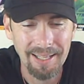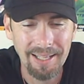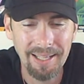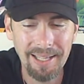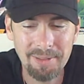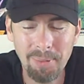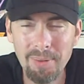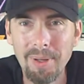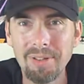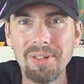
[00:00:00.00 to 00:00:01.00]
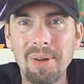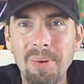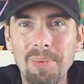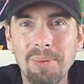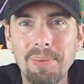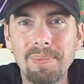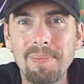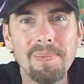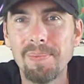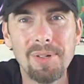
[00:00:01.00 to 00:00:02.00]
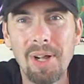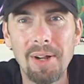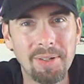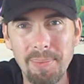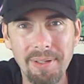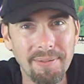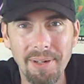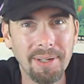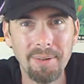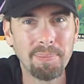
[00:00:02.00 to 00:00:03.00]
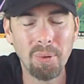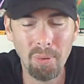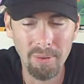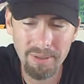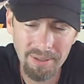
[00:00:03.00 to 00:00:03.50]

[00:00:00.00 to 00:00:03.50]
It's pretty much known not to be a very good port